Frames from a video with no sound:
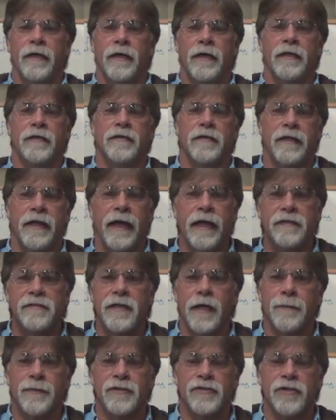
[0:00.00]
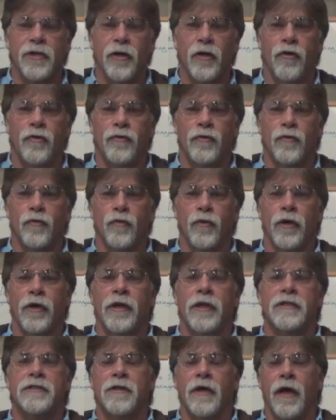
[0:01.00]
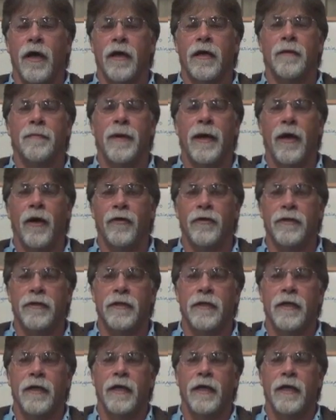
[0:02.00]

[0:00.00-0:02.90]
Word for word: In today's episode, we're going to talk about